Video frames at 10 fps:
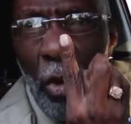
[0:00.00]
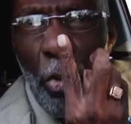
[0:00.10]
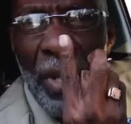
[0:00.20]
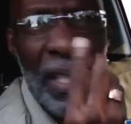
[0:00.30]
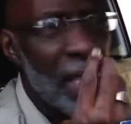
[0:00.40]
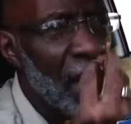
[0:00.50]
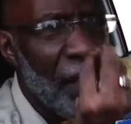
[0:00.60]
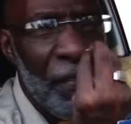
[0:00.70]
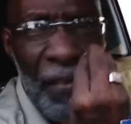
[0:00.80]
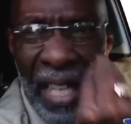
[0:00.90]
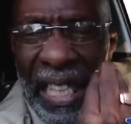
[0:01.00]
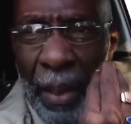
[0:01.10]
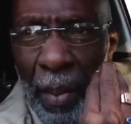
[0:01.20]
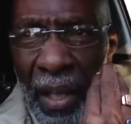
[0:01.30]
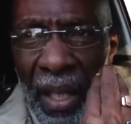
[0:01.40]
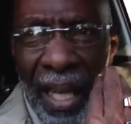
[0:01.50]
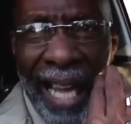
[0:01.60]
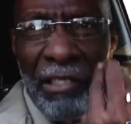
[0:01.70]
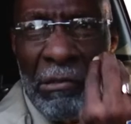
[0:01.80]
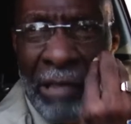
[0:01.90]
who is available
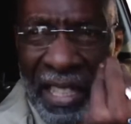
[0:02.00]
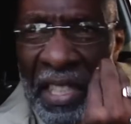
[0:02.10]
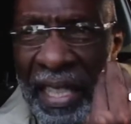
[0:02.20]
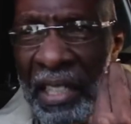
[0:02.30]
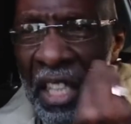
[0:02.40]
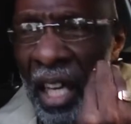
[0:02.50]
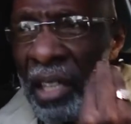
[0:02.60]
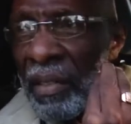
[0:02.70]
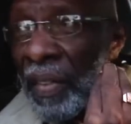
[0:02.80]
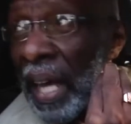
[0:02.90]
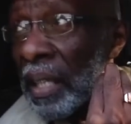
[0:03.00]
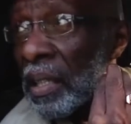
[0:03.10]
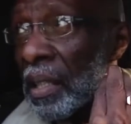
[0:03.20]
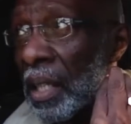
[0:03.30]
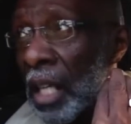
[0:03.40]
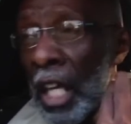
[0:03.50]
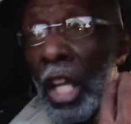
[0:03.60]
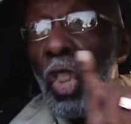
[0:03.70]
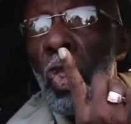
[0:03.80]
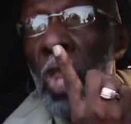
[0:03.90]
and resident and all of that
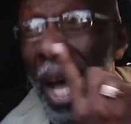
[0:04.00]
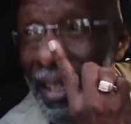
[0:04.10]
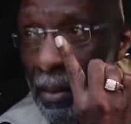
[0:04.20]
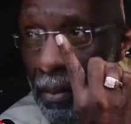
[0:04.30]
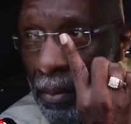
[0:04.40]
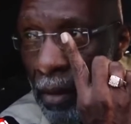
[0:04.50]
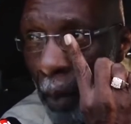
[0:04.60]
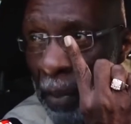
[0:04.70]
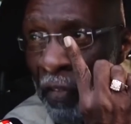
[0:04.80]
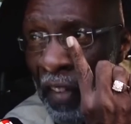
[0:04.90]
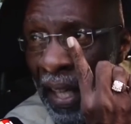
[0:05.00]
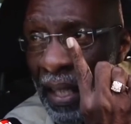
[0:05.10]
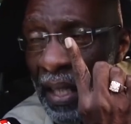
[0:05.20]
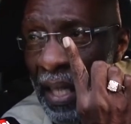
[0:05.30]
not uplift an ID